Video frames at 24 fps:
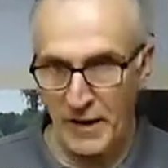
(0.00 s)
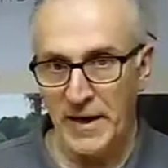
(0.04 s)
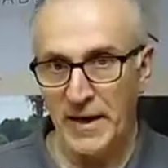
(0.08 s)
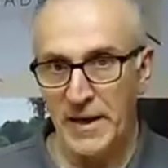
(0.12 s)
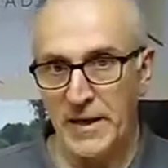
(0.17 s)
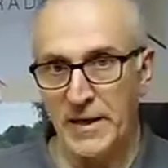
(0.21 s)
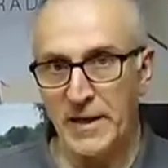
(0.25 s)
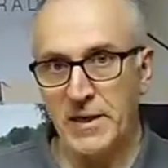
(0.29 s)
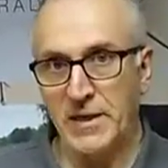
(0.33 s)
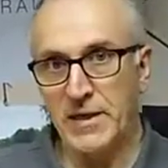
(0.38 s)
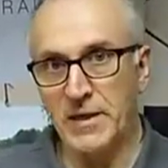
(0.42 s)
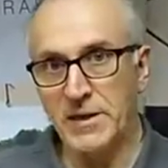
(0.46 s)

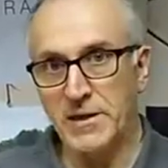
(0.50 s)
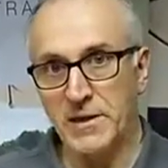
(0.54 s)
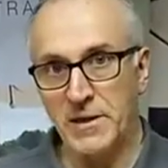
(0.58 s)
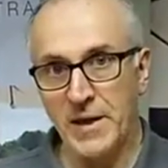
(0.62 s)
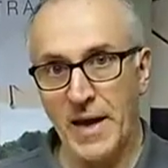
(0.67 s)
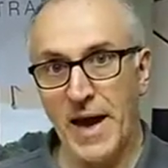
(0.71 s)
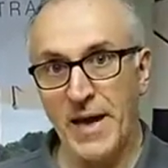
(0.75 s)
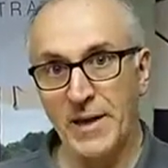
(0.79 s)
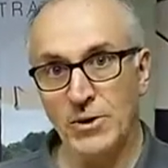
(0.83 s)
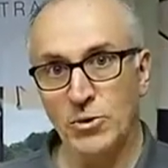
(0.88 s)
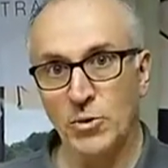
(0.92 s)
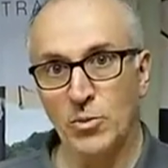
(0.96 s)
the
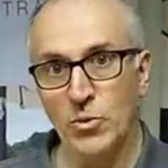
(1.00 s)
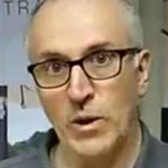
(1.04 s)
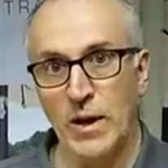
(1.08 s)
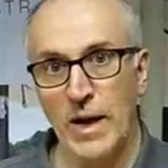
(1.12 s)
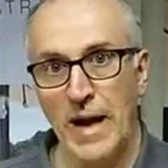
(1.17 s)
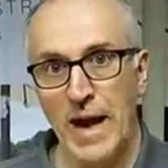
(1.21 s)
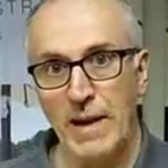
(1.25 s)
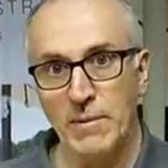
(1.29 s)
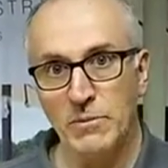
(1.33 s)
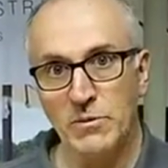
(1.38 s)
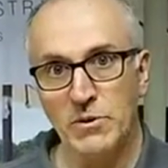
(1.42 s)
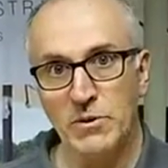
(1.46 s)
actual
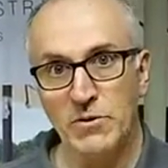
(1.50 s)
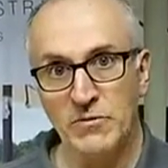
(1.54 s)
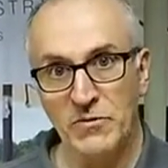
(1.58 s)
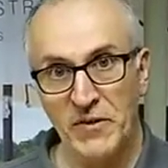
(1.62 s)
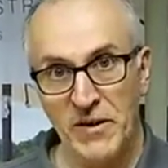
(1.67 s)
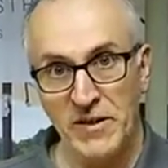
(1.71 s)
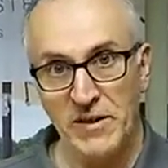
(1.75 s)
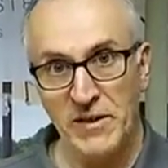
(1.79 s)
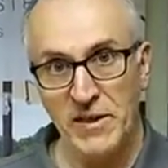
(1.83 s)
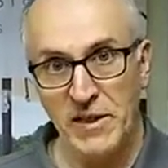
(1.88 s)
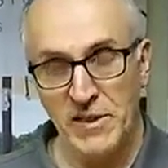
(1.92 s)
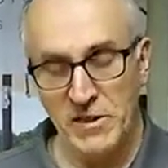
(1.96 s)
clamps
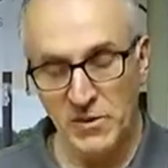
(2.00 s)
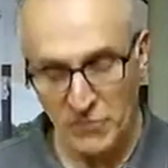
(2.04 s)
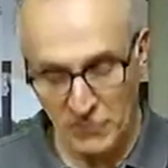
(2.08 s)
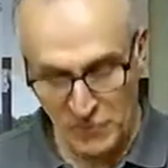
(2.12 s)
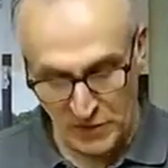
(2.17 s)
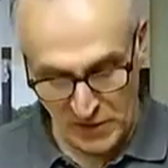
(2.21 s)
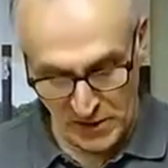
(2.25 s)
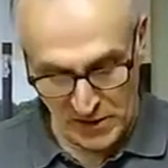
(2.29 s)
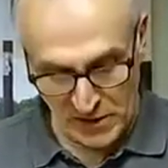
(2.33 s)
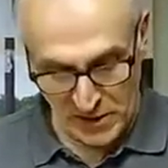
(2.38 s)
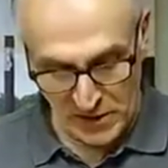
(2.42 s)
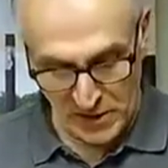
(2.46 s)
fittings.
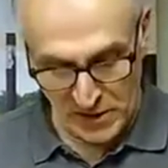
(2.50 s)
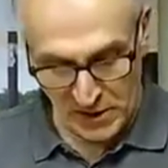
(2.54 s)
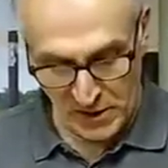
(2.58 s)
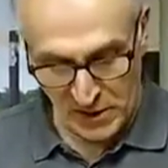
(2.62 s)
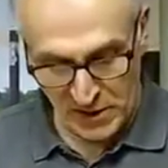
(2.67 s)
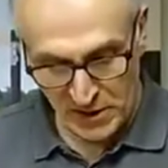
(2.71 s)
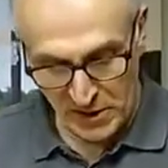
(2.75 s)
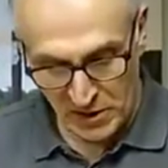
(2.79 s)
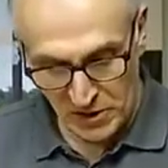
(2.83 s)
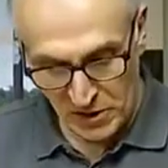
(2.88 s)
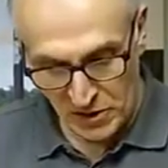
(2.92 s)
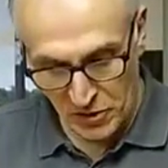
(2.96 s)
This
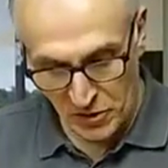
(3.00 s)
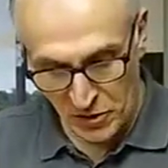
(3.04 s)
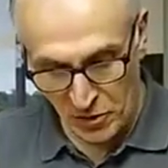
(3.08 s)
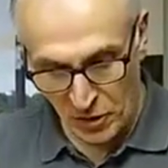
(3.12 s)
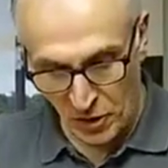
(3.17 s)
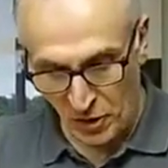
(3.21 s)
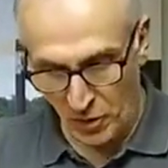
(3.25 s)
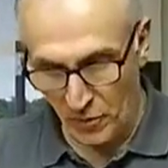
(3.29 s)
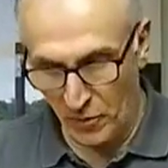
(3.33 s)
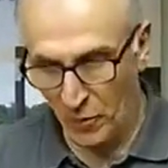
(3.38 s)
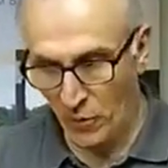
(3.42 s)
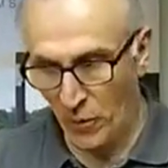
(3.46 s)
is
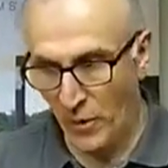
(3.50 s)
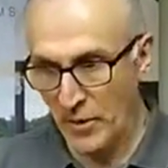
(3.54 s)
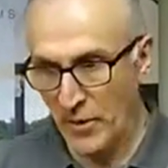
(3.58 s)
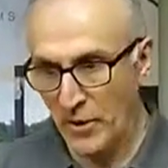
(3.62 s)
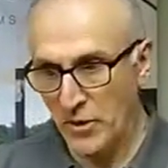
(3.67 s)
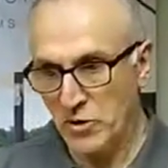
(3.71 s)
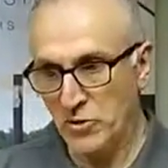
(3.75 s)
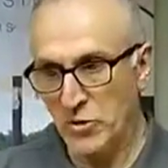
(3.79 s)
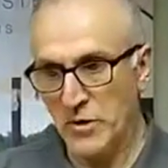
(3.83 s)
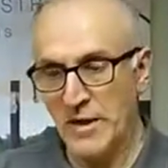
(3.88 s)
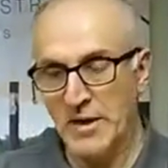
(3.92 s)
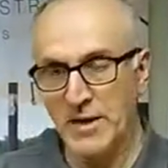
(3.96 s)
not when
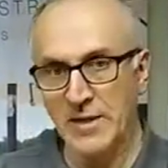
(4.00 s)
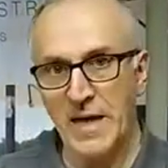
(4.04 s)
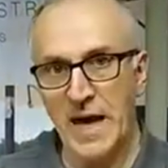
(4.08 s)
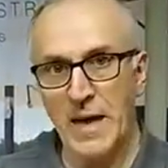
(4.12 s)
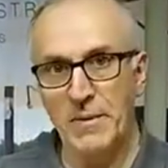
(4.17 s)
you're drilling